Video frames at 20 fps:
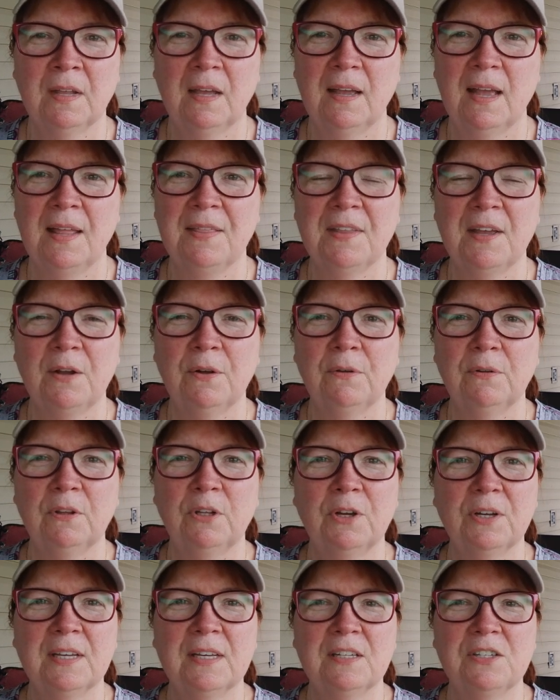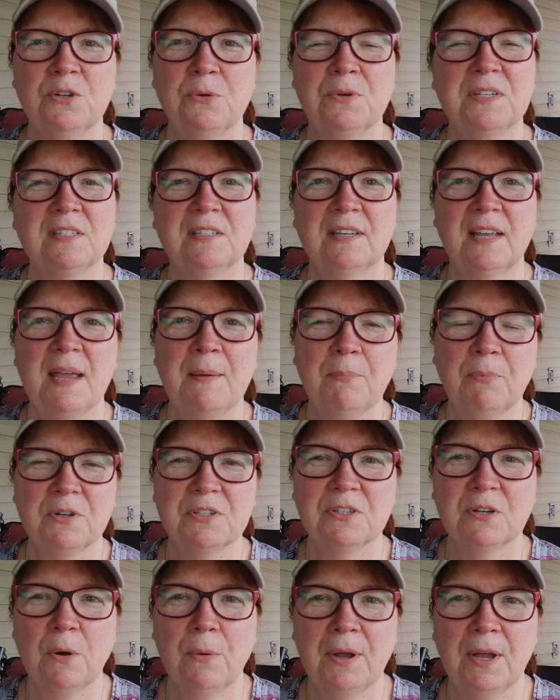and they're looking to escape
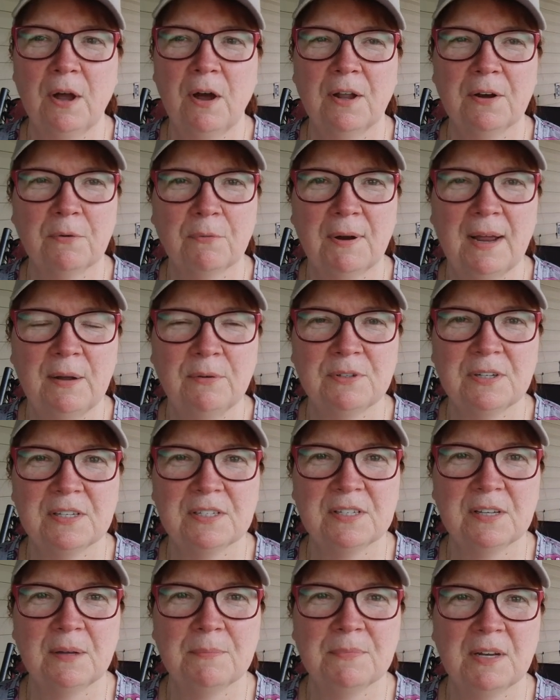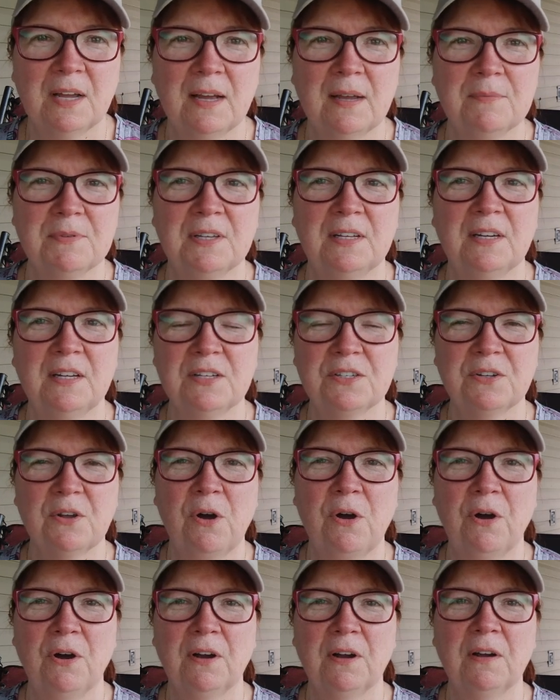what's going on around us. Sometimes it is
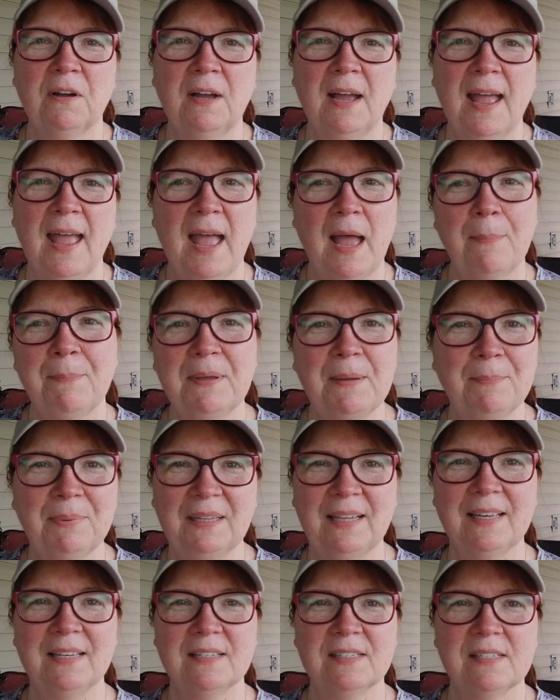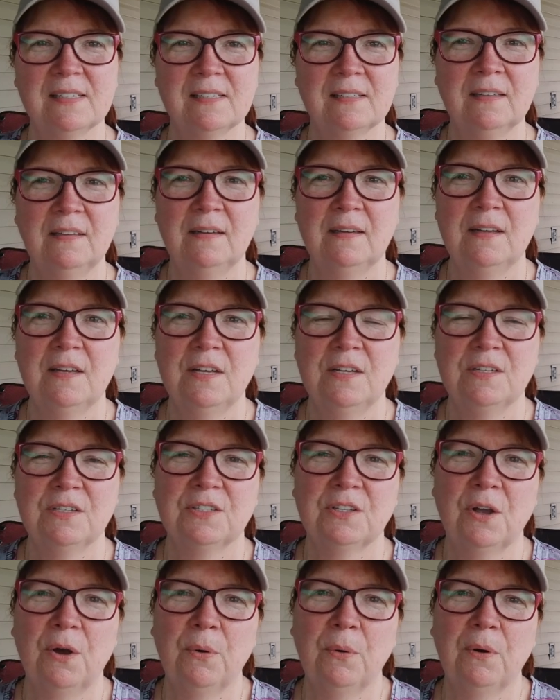our happy place.
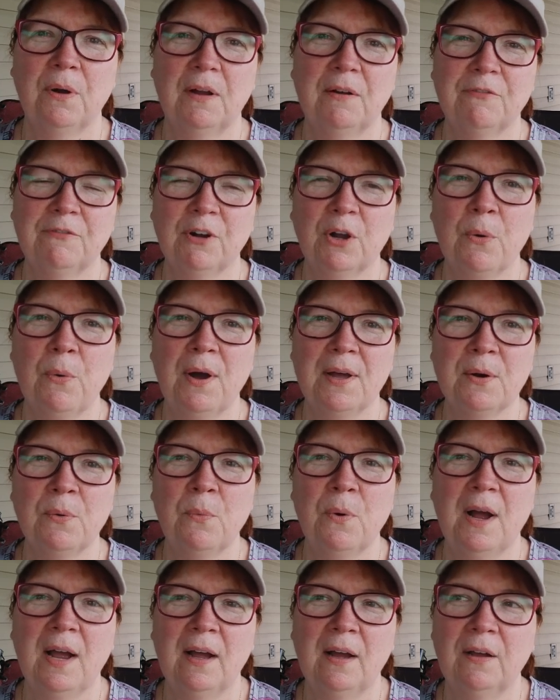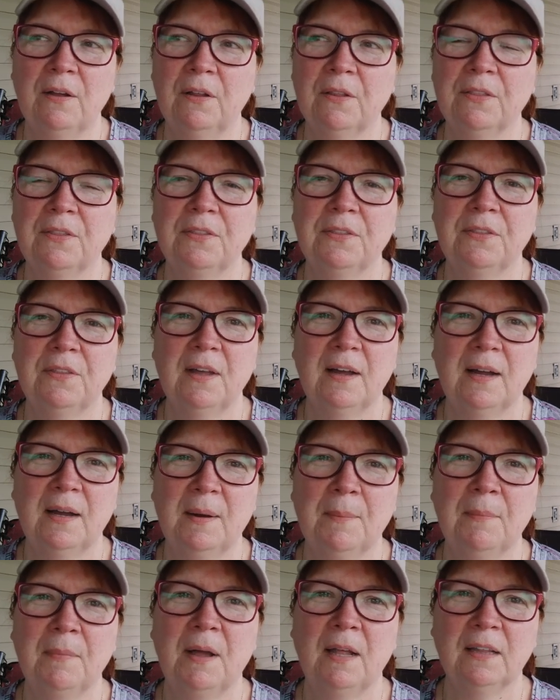So for quite a while,
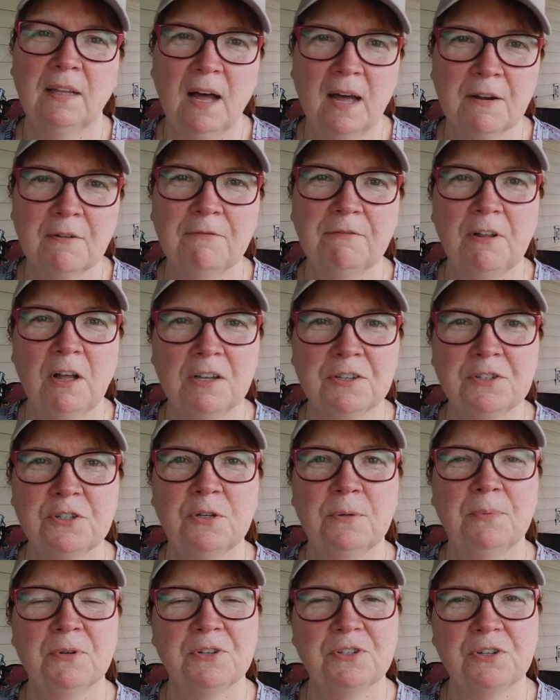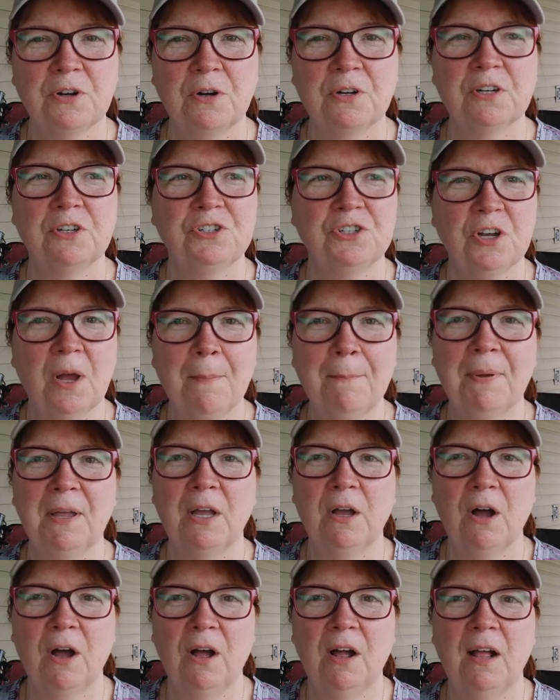a lot of Flosstubers started jumping
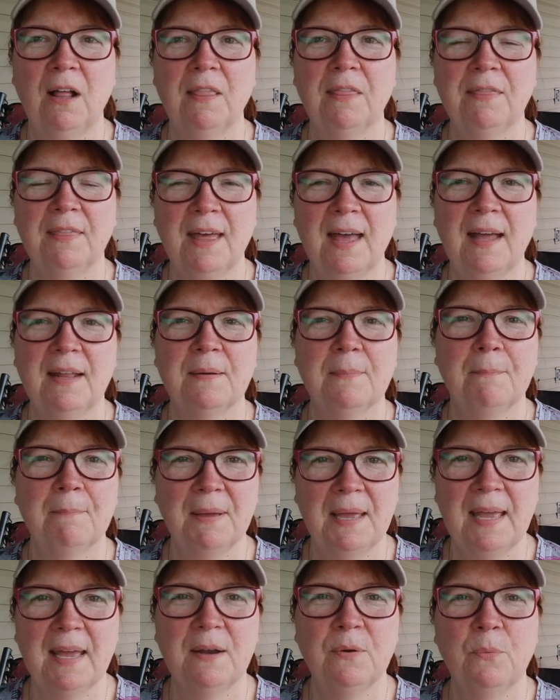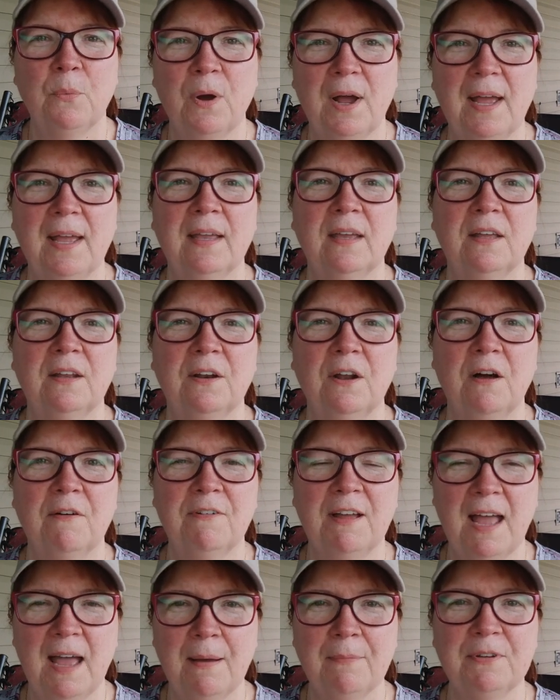on that bandwagon of
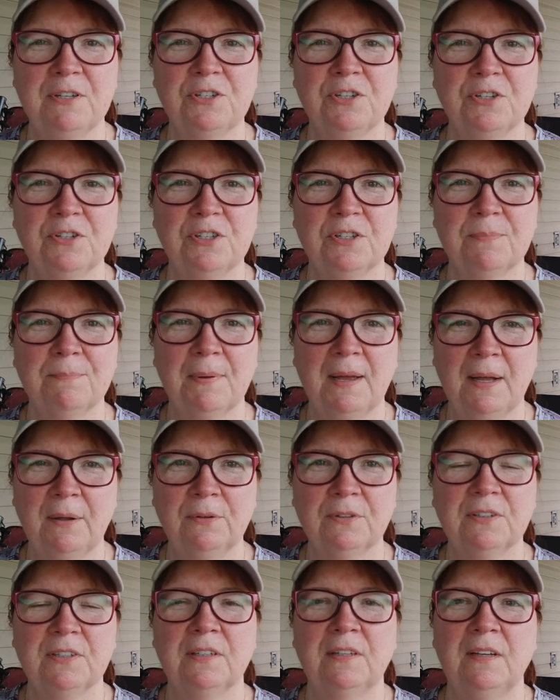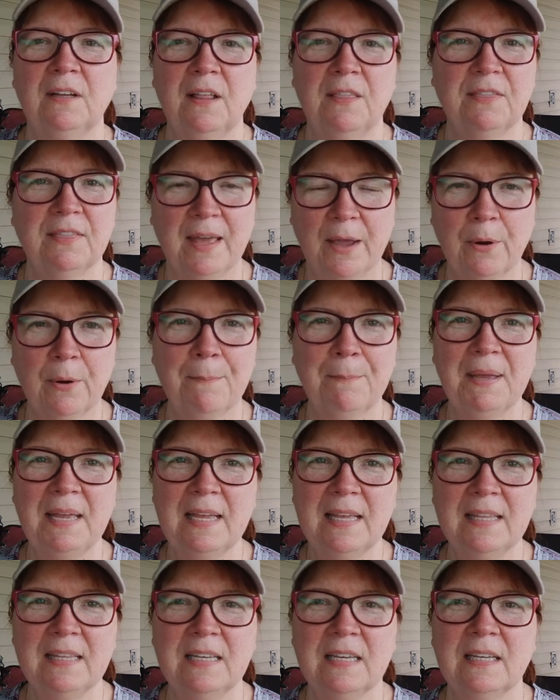having to spout their
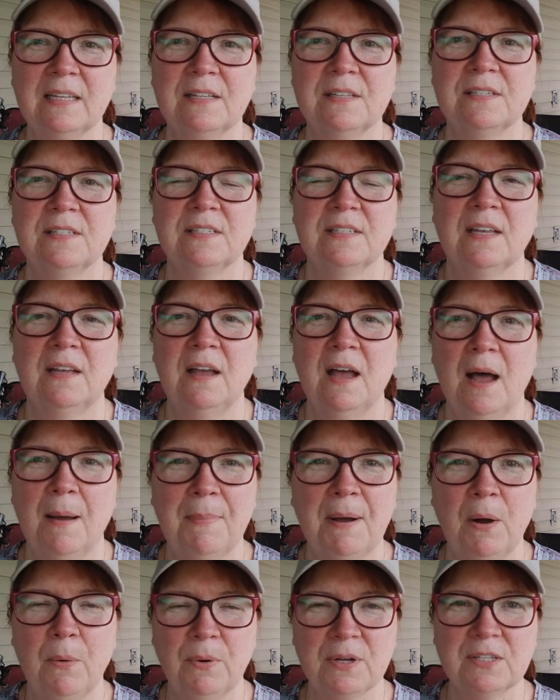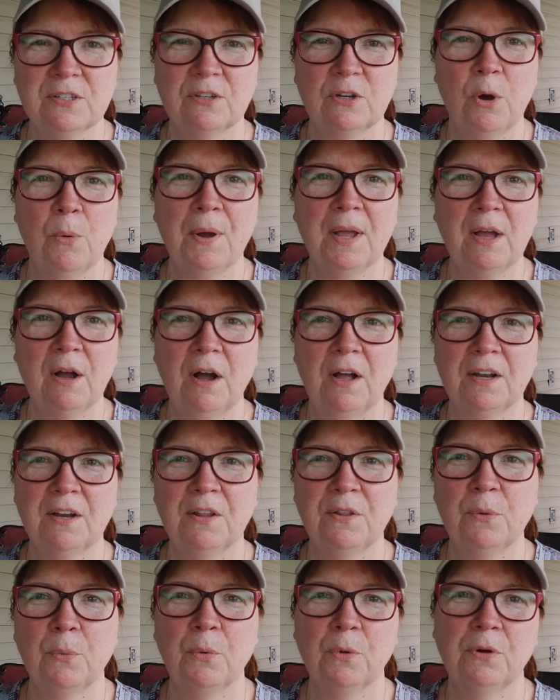opinions about what's going on in
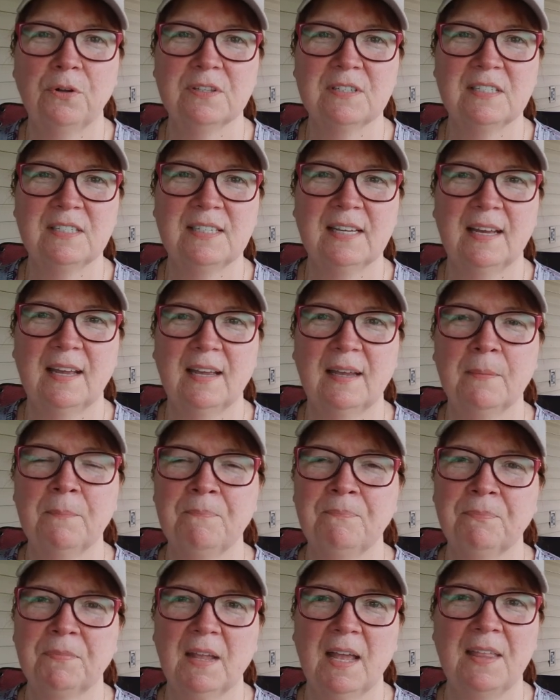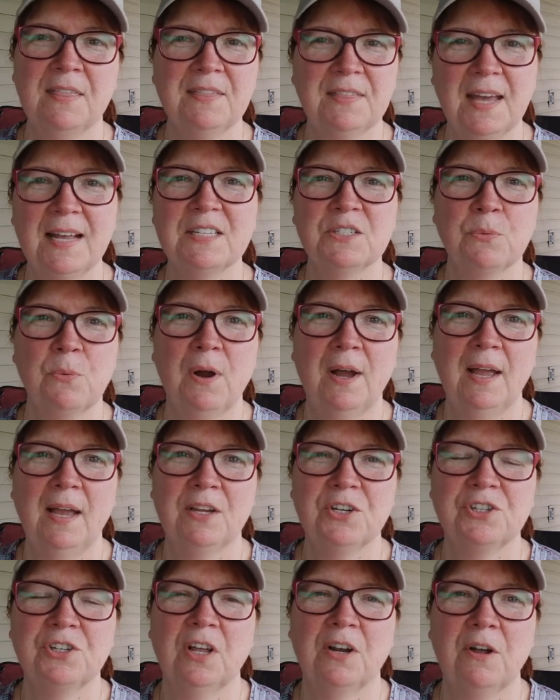the world today. And that's why I
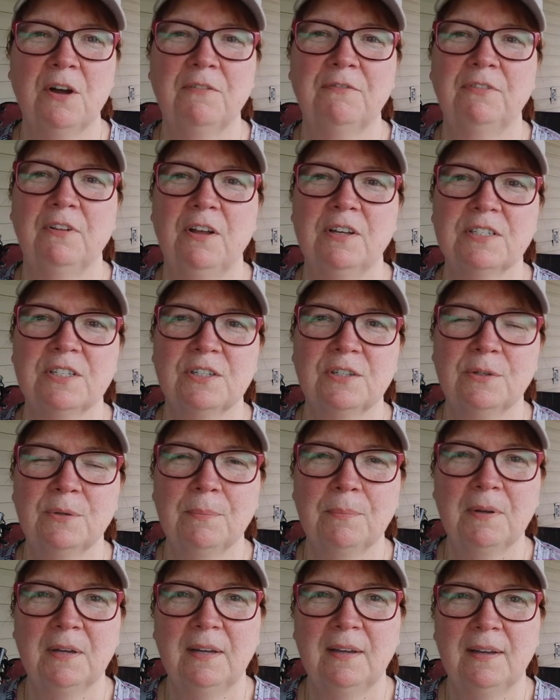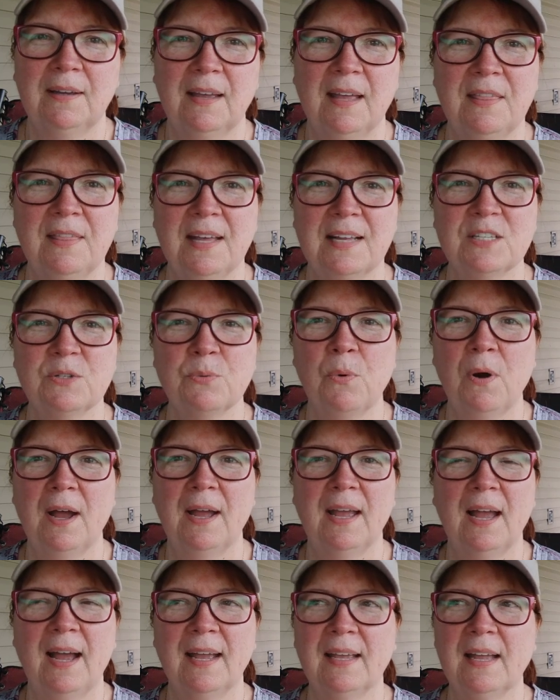shut off Flosstube. And that's
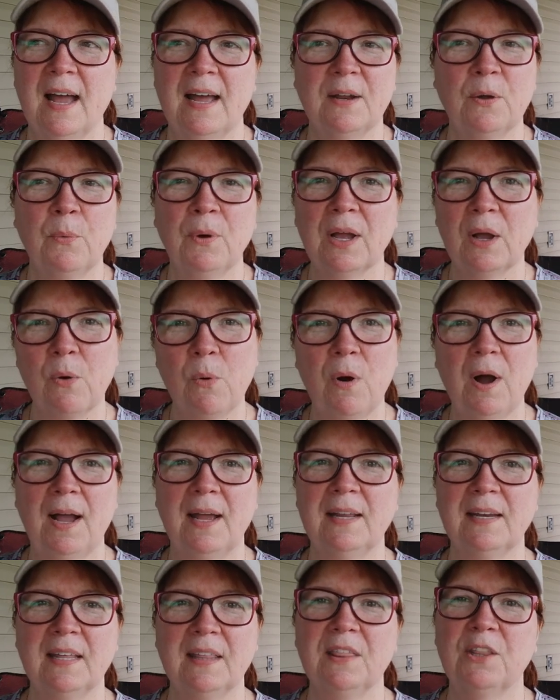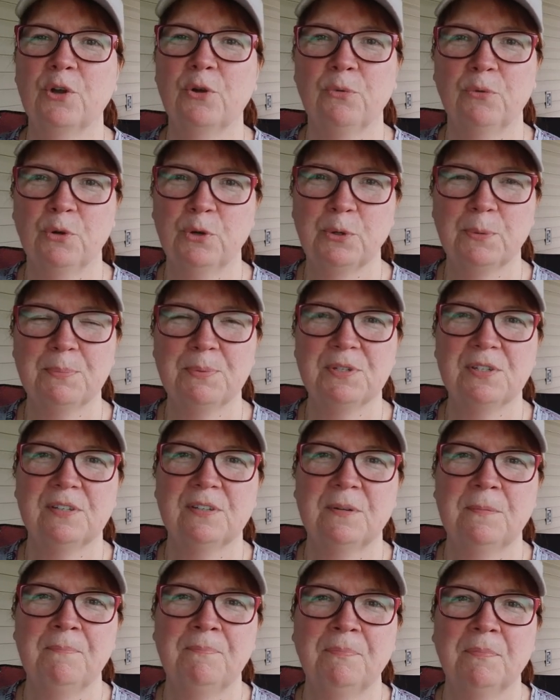why I kind of went quiet in the groups,
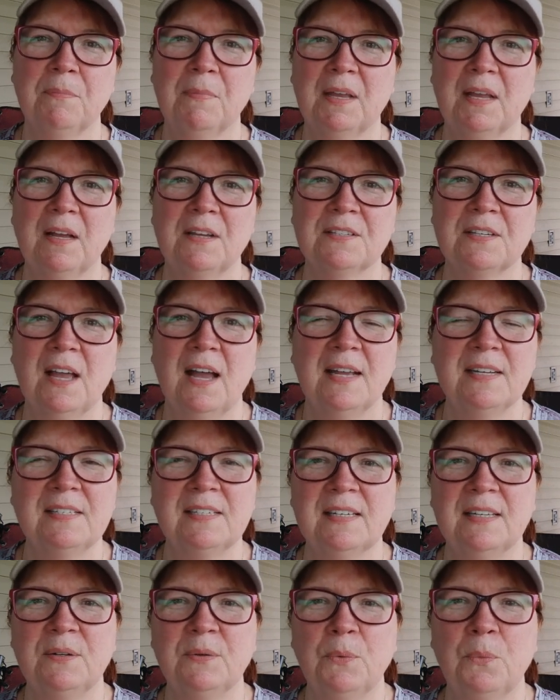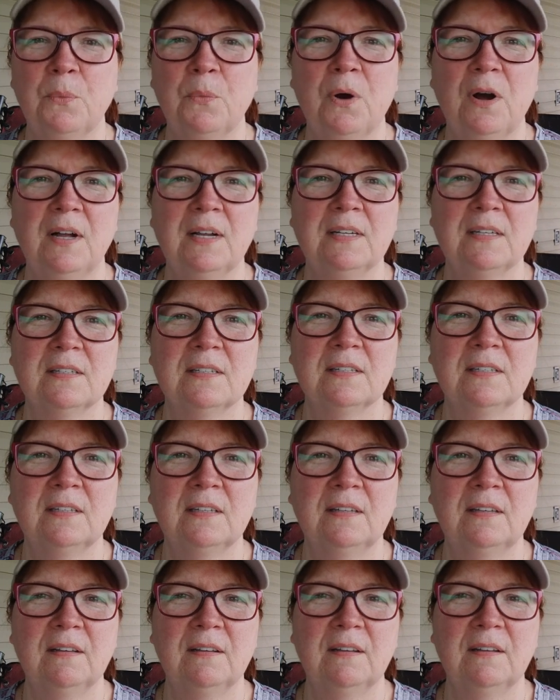because I didn't want
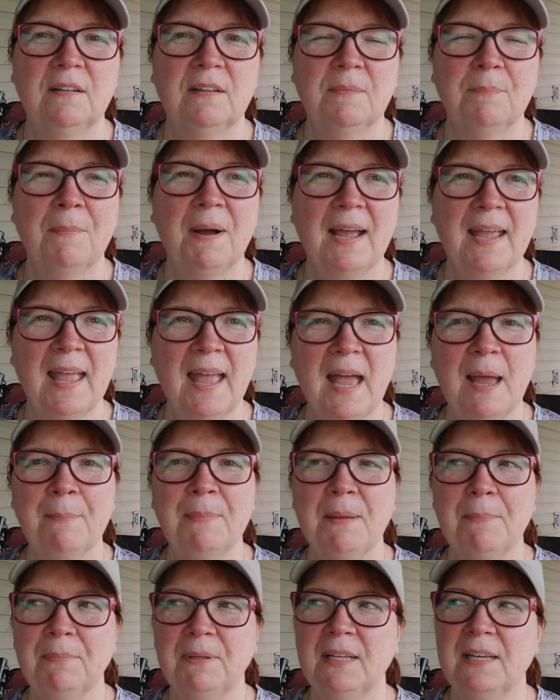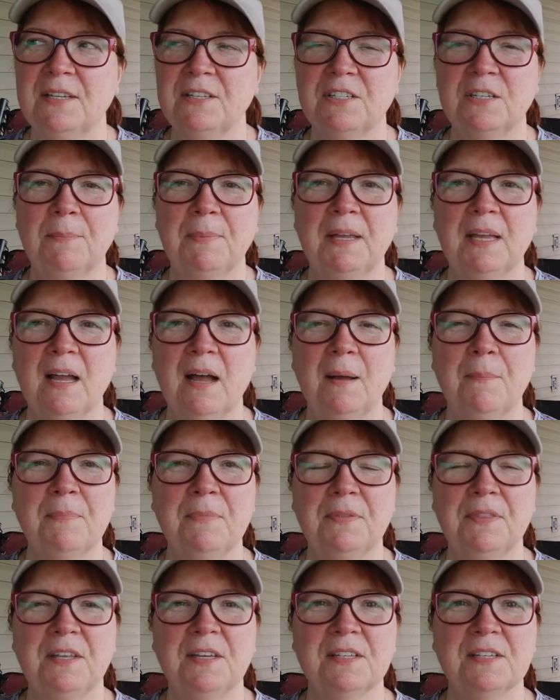my happy place to become
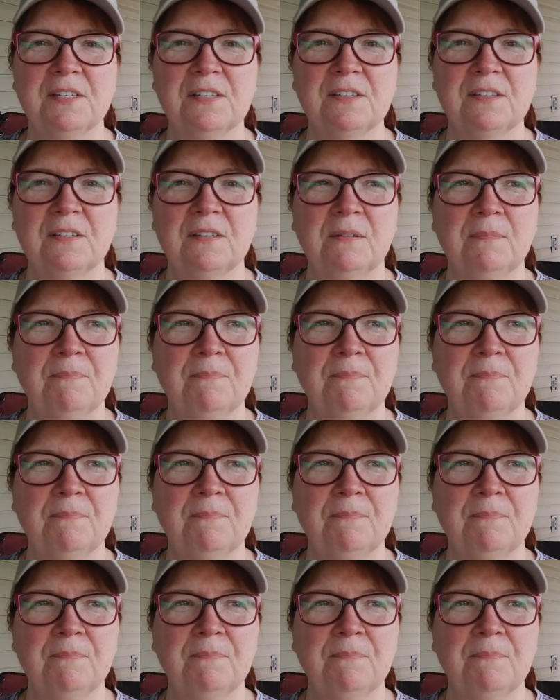this